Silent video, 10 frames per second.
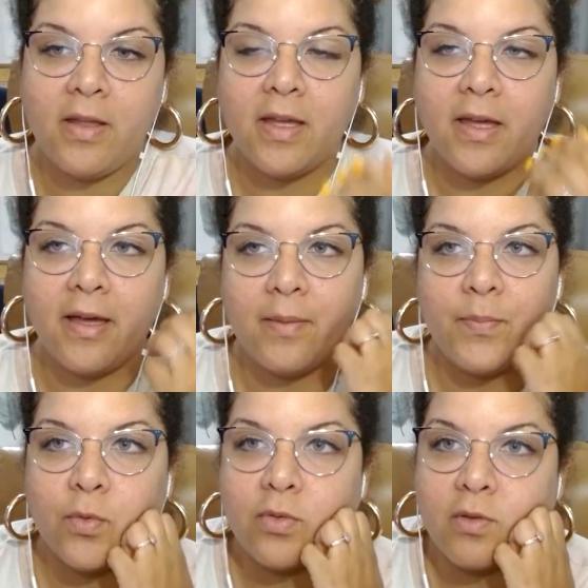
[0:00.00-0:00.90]

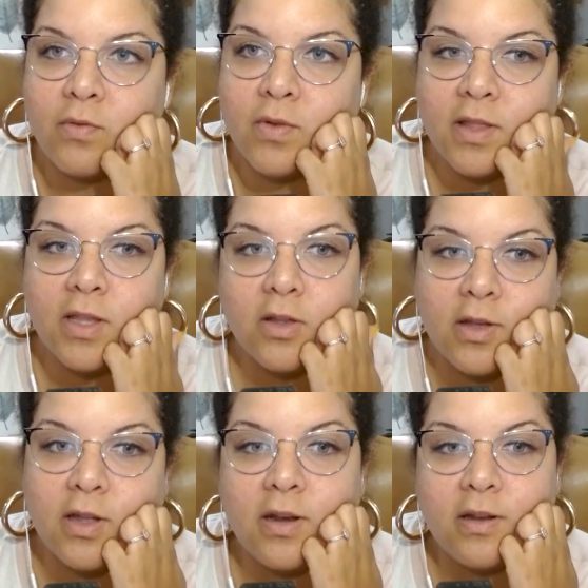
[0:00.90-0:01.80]
So it's a really
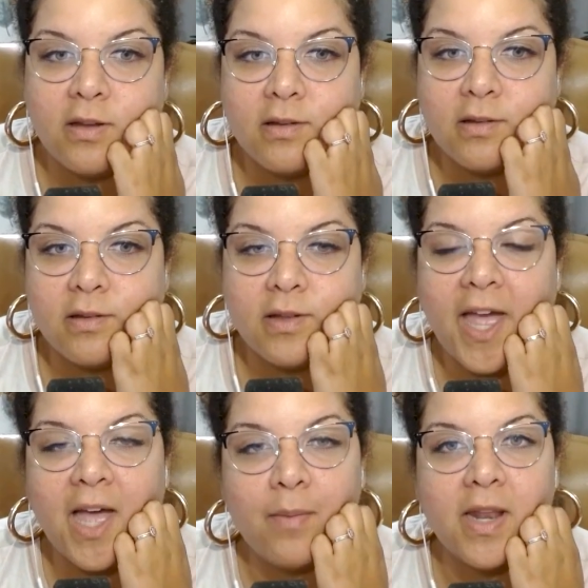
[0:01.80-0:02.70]
good
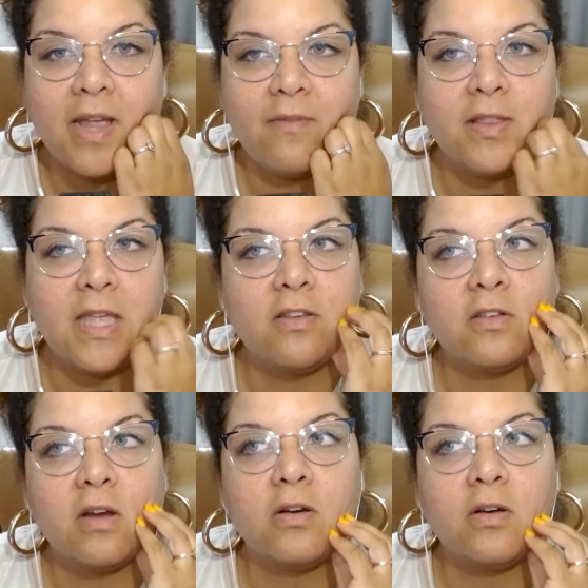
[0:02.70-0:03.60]
habit, I feel like, to
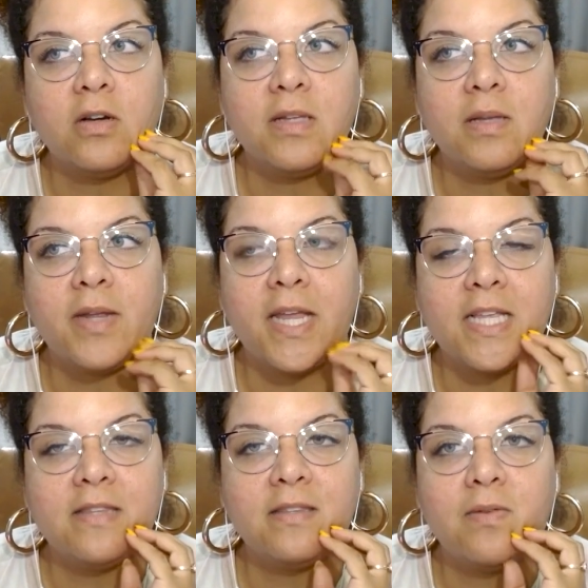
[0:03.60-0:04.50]
start early, but I can
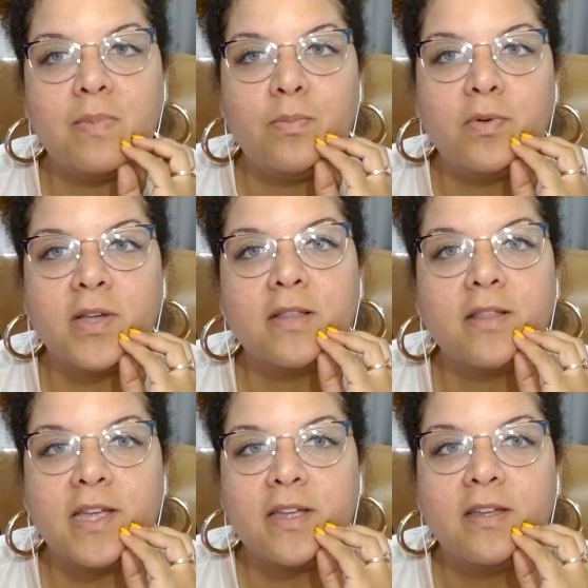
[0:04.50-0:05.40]
see why people get
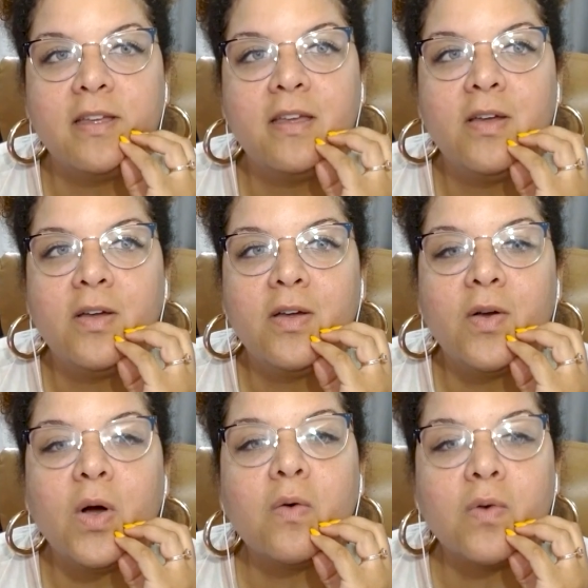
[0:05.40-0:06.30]
like
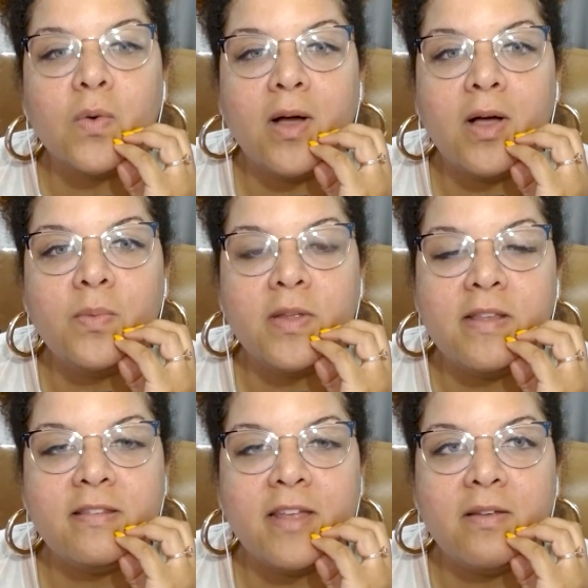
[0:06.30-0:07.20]
overwhelmed, and
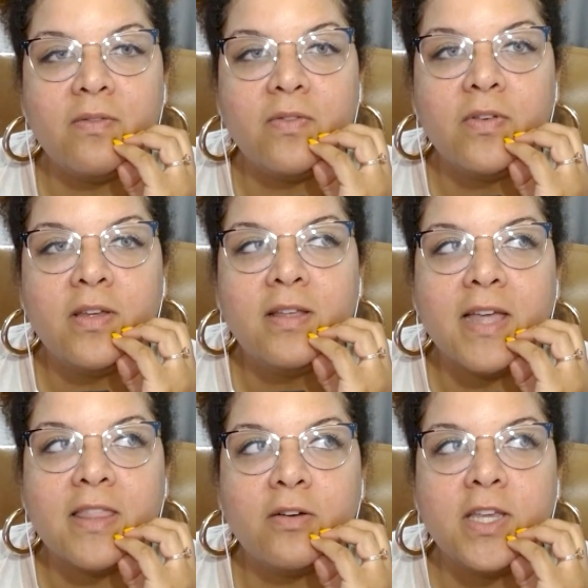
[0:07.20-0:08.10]
instead of
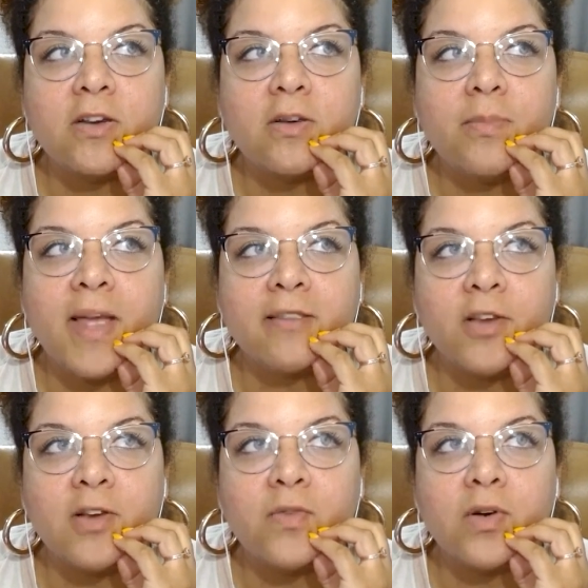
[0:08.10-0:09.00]
like, they'll hear max out
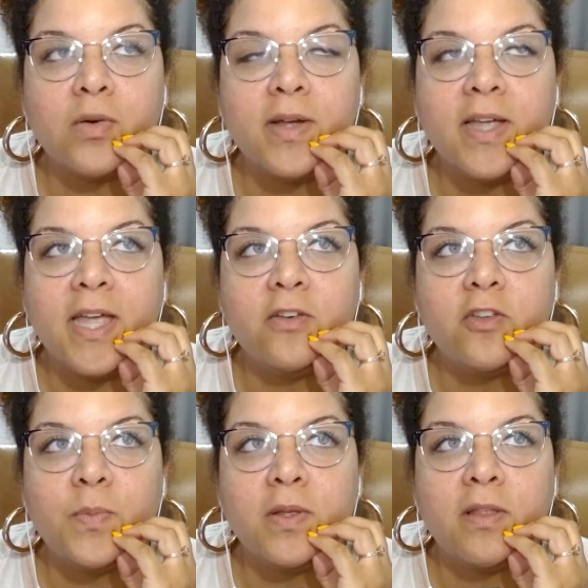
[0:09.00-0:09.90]
your 401k and
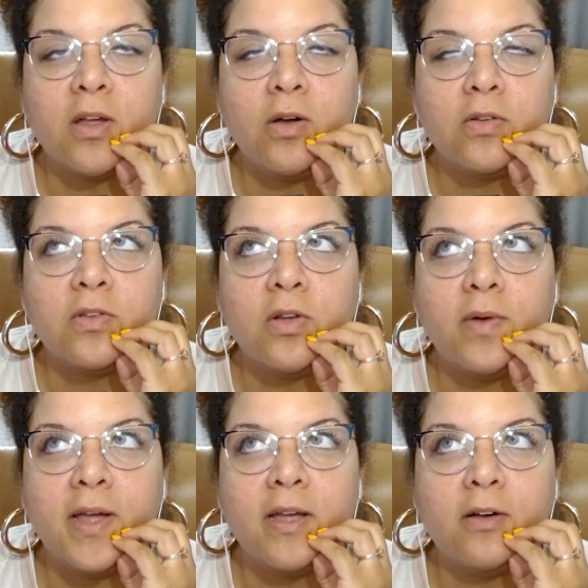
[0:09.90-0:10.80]
just be like, oh, there's no way, I'll just.